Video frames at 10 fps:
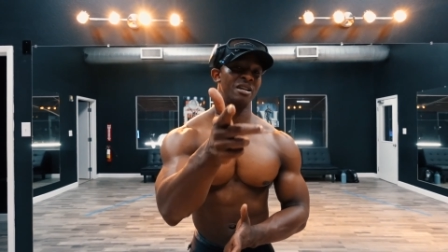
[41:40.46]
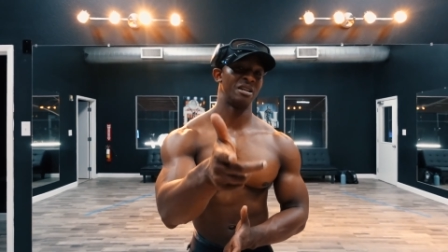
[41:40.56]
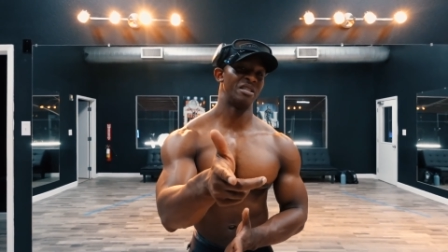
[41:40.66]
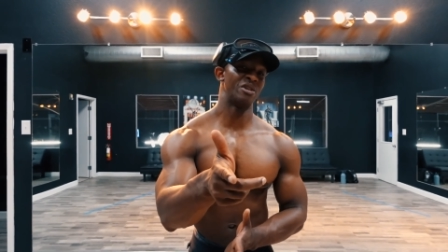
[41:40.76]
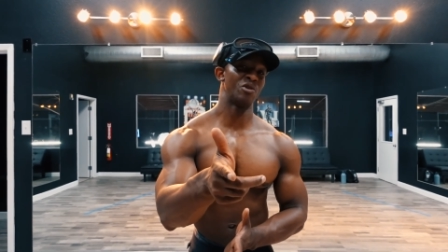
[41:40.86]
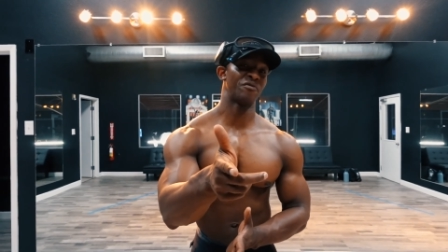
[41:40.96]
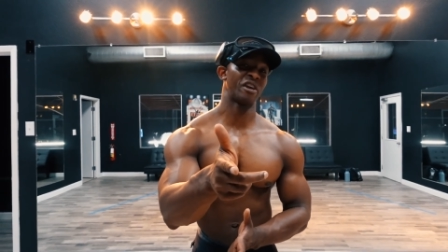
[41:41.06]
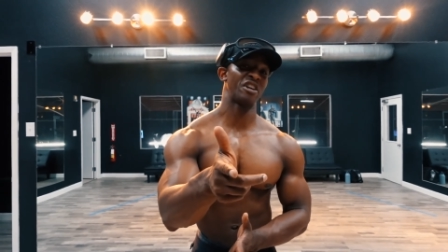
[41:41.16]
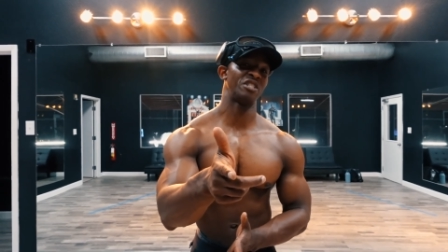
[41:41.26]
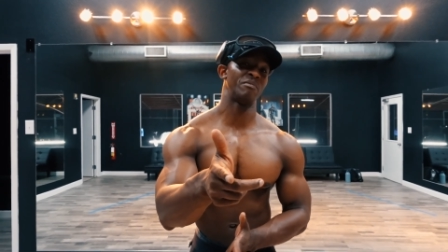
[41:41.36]
hit that
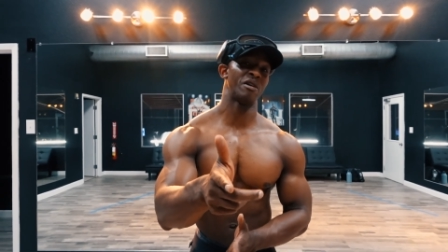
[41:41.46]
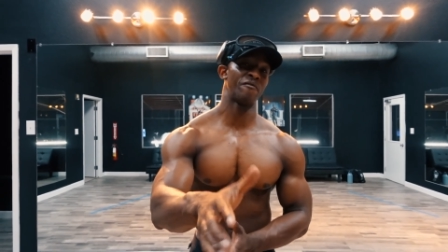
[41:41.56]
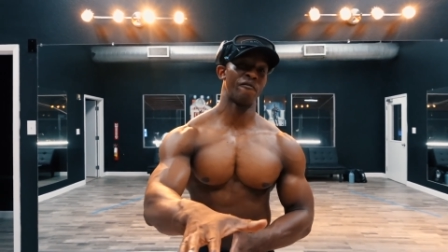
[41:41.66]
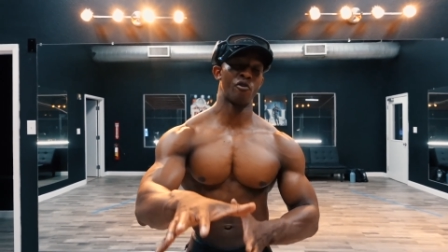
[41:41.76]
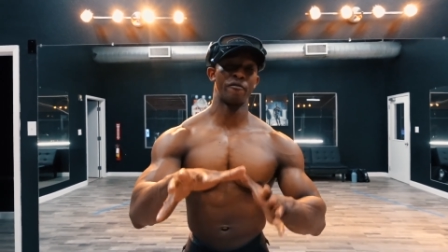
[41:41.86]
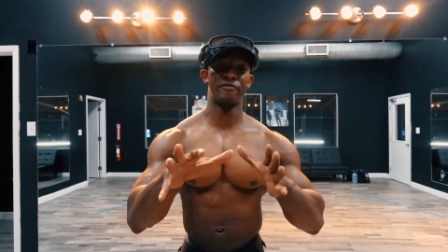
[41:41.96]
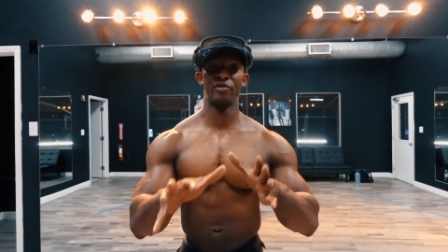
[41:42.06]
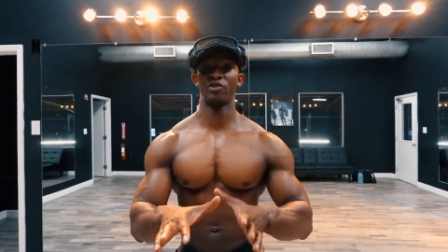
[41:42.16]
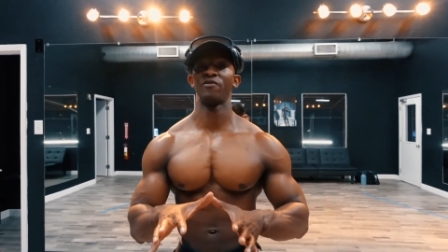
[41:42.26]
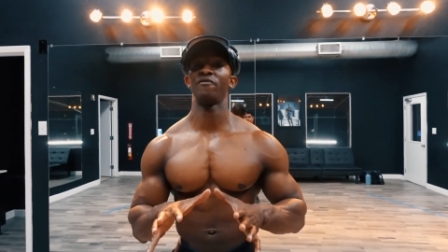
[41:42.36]
notification bell for
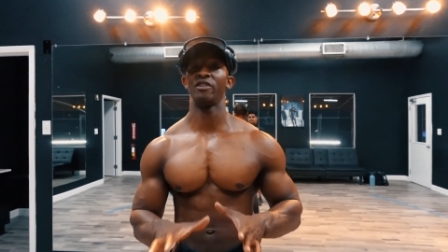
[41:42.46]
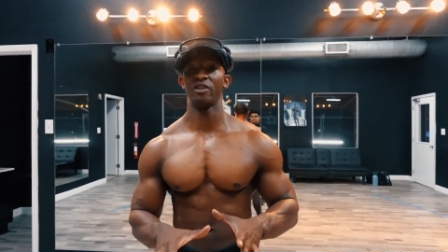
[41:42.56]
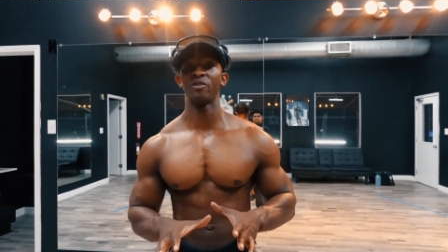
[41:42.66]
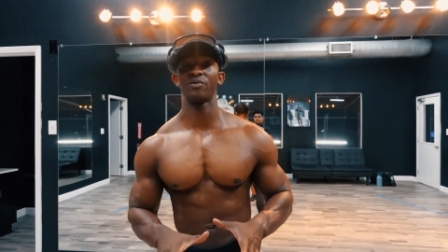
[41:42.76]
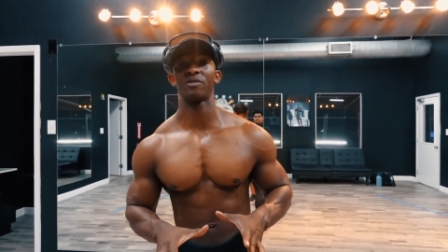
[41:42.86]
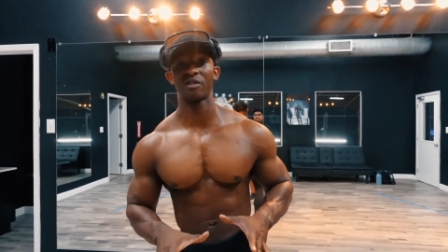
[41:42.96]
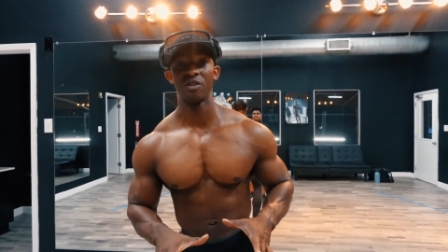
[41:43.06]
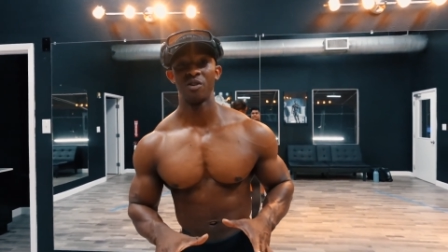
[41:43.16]
future videos.